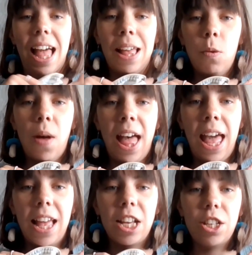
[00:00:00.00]
that I
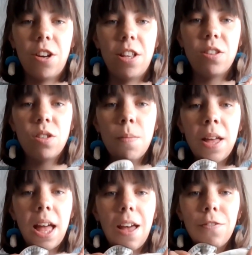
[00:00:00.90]
wear during the
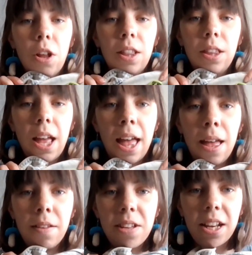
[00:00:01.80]
summer. I've got
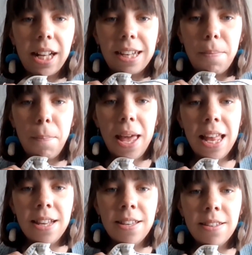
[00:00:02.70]
started collecting
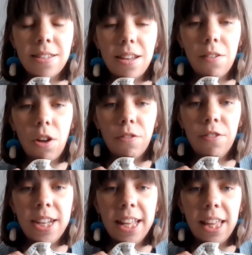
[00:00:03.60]
pins. I've got a
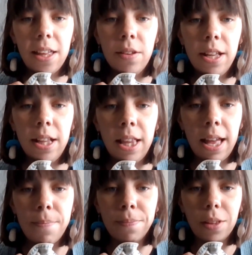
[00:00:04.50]
really cute
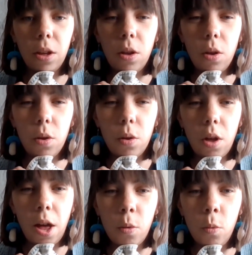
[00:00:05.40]

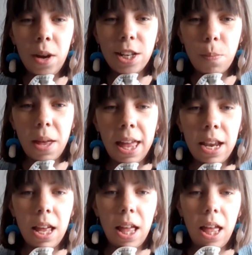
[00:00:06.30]
little witch pin,
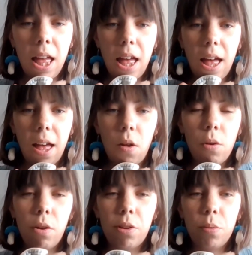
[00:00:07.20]
a
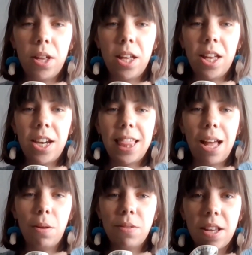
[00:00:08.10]
Hogwarts one.
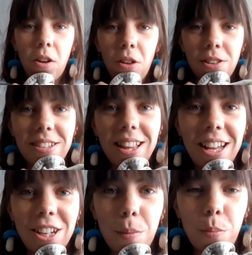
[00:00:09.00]
That was a
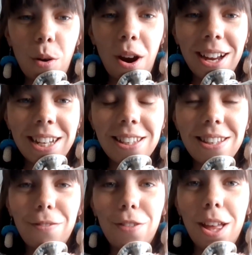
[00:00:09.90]
consolation prize
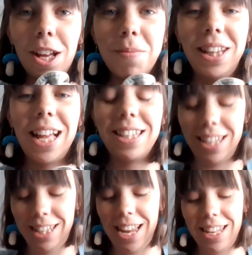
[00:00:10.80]
for coming last
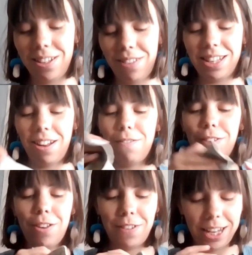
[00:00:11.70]
in Lee's Quest. A
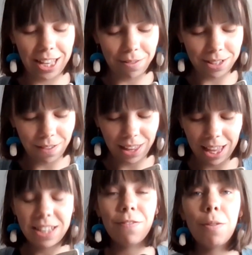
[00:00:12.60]
few really cute ones over
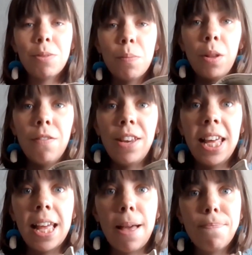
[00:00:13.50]
here. So from some
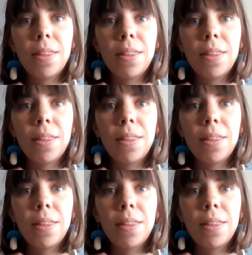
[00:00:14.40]
lovely